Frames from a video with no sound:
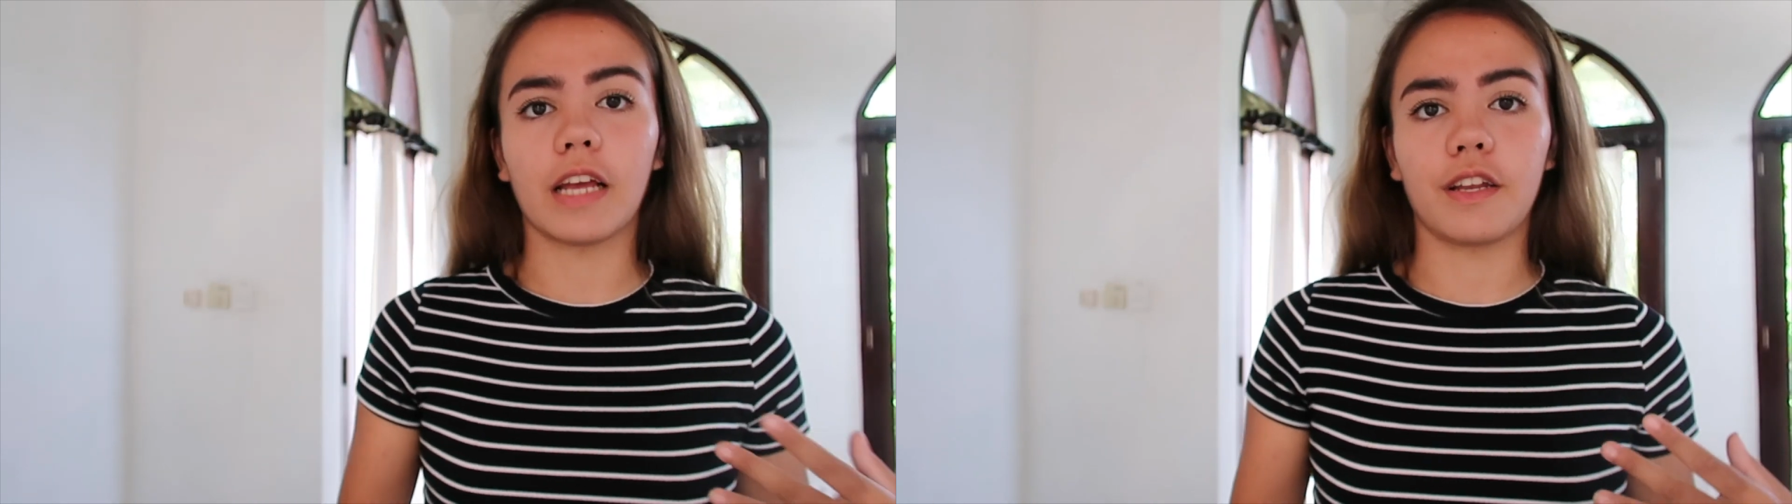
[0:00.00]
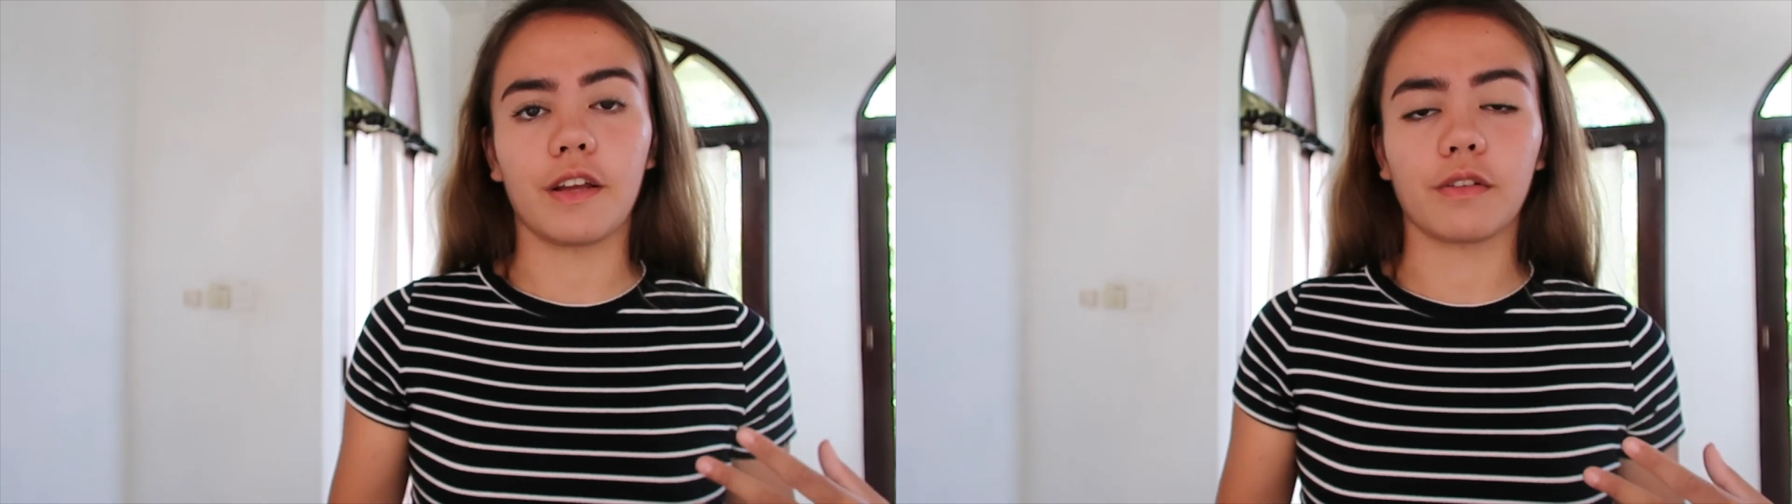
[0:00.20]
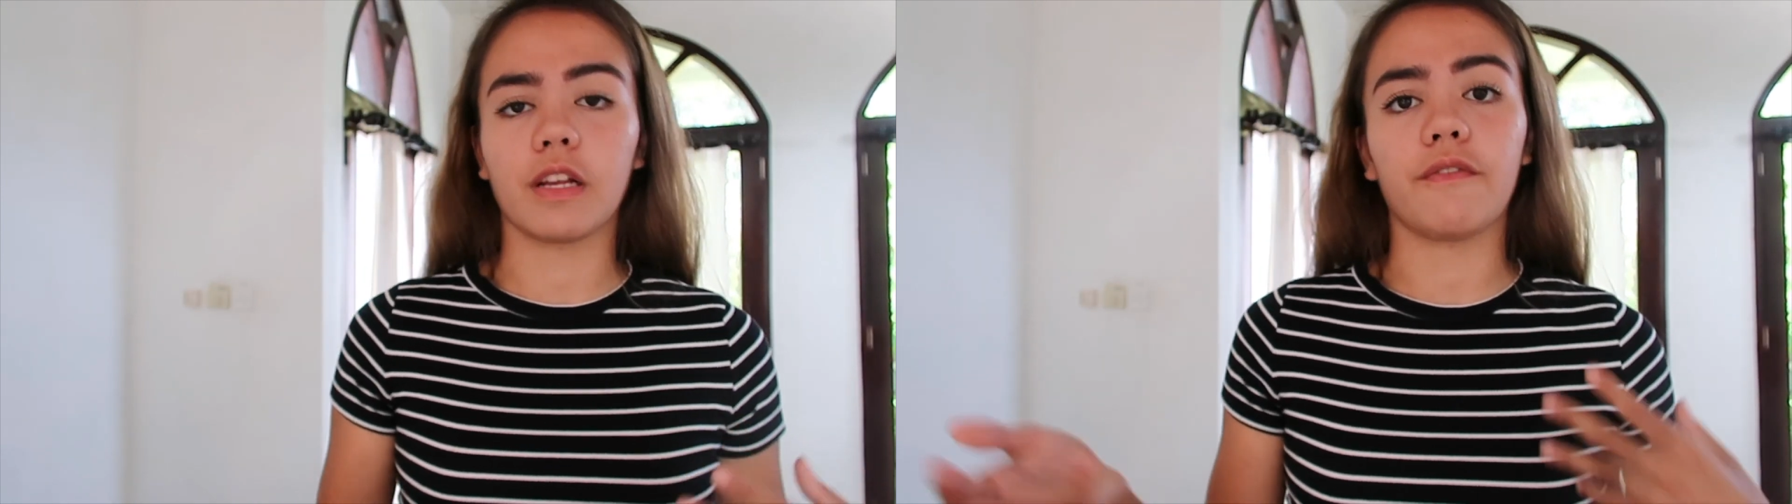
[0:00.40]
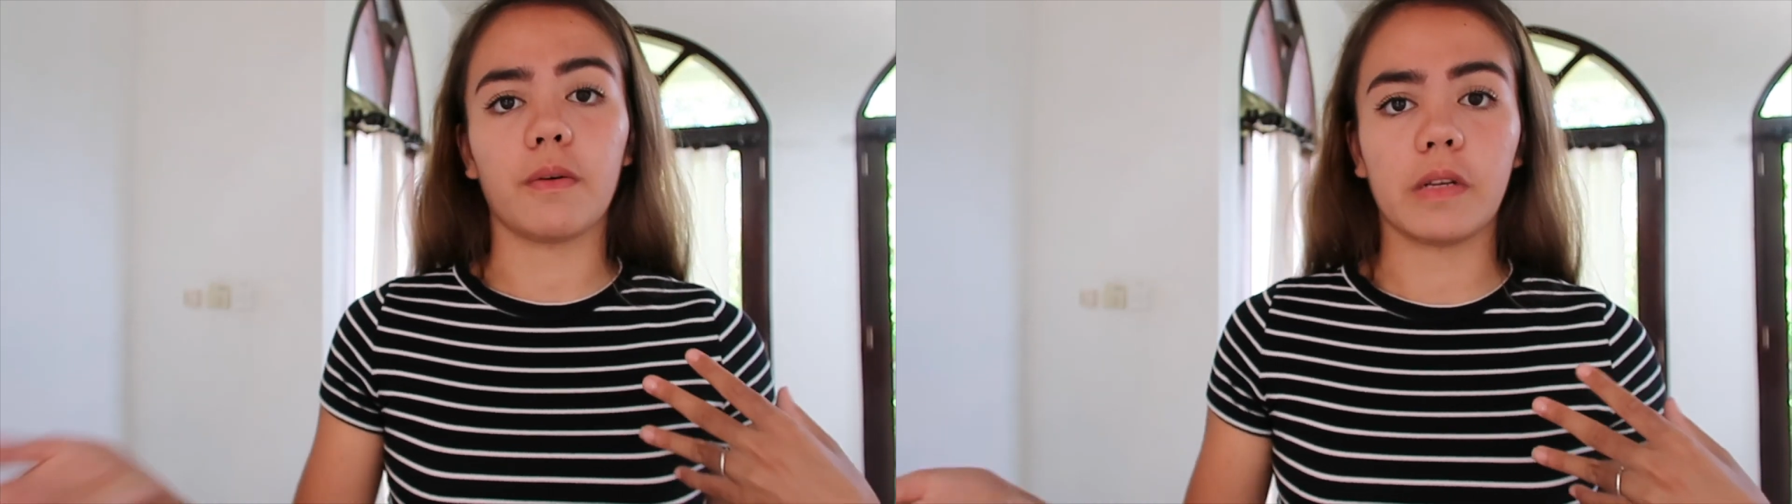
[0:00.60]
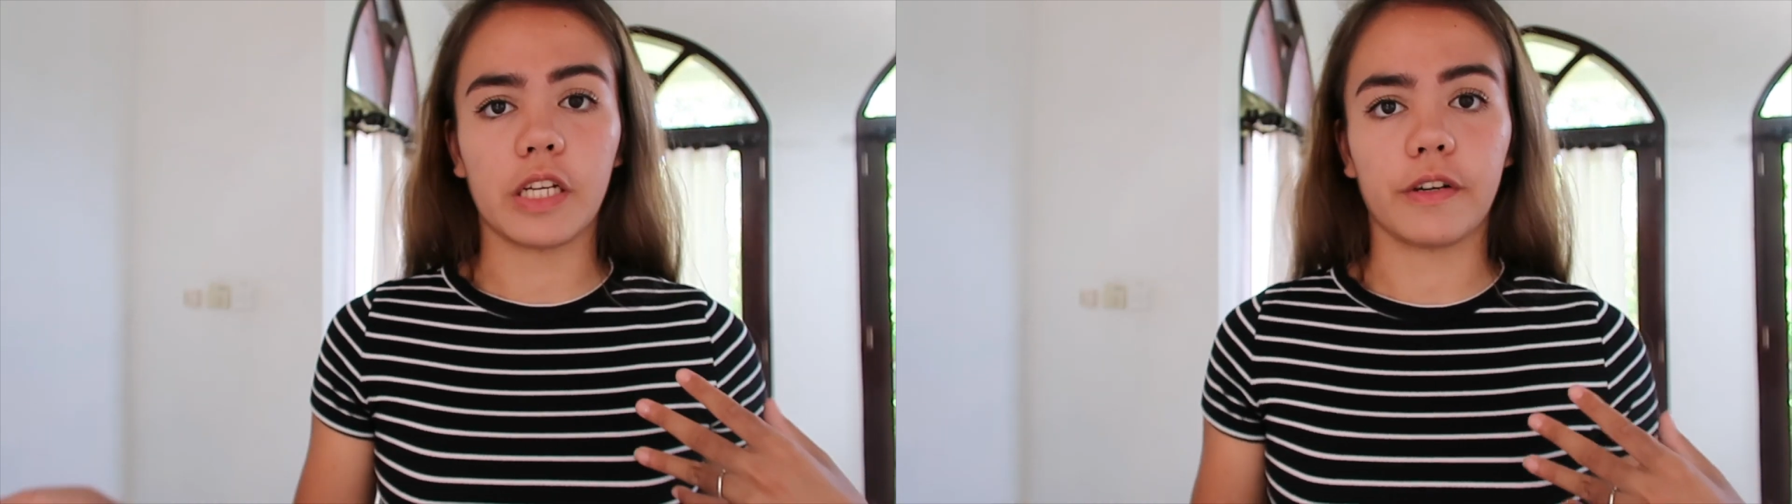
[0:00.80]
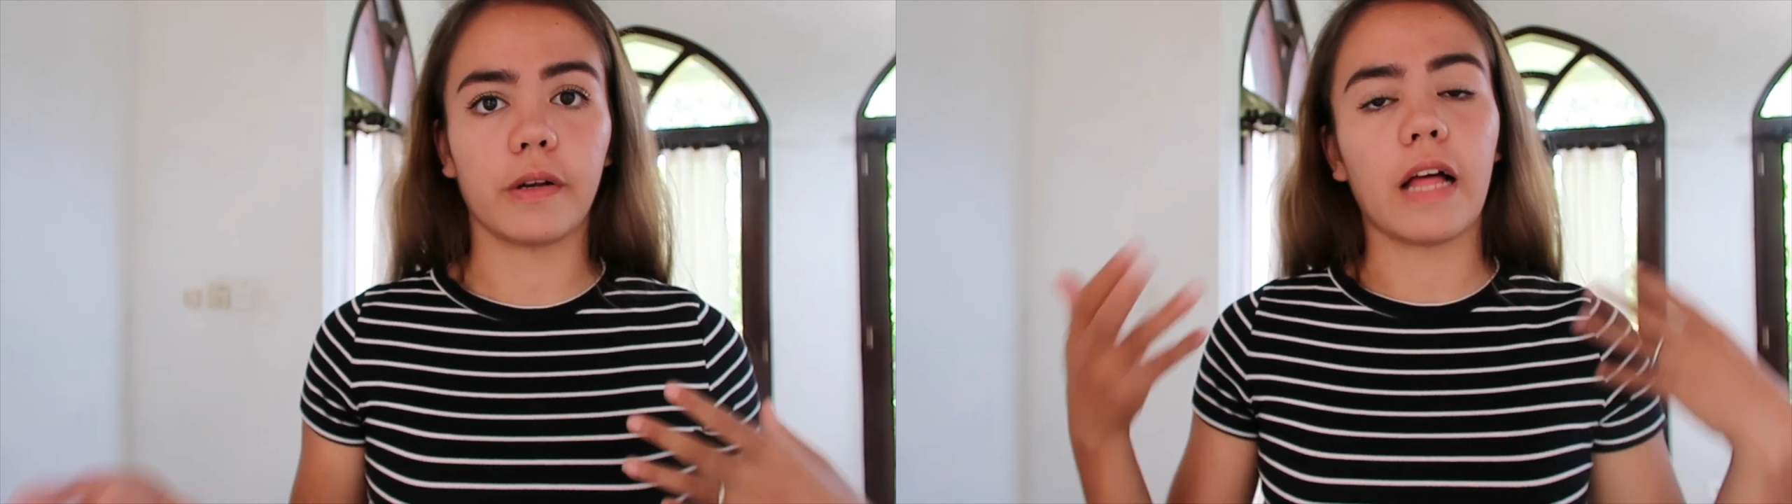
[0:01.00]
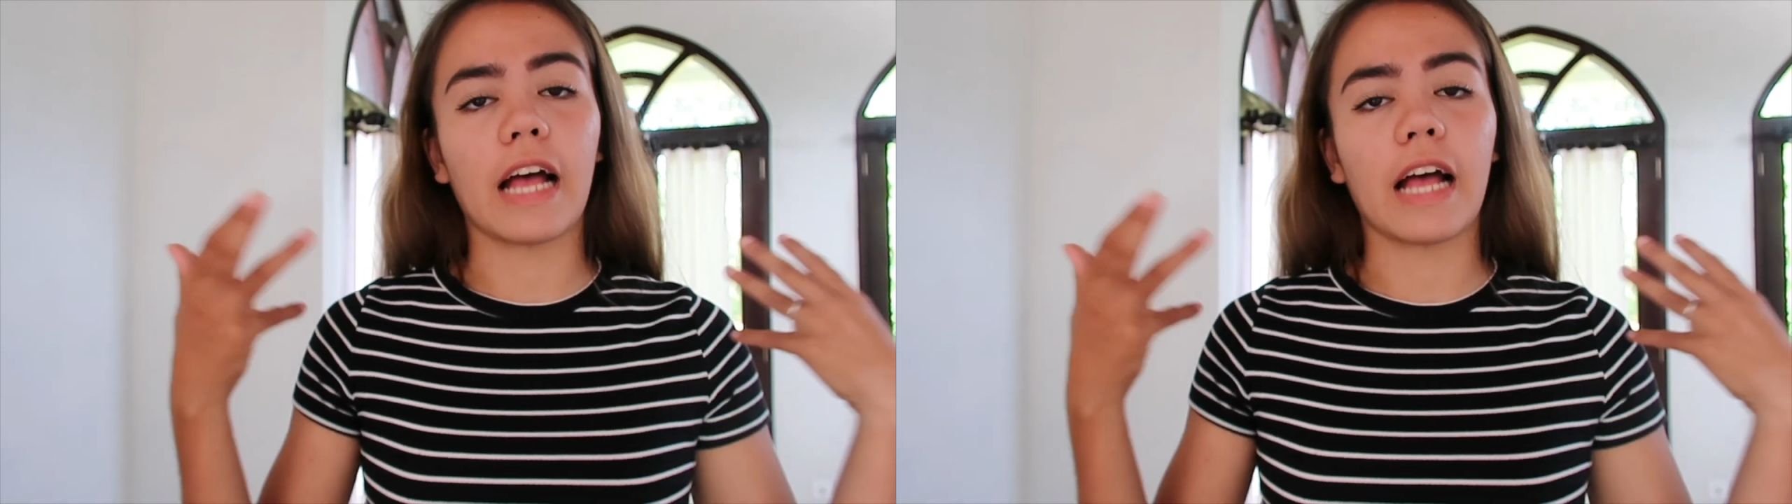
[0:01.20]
testing yourself on material,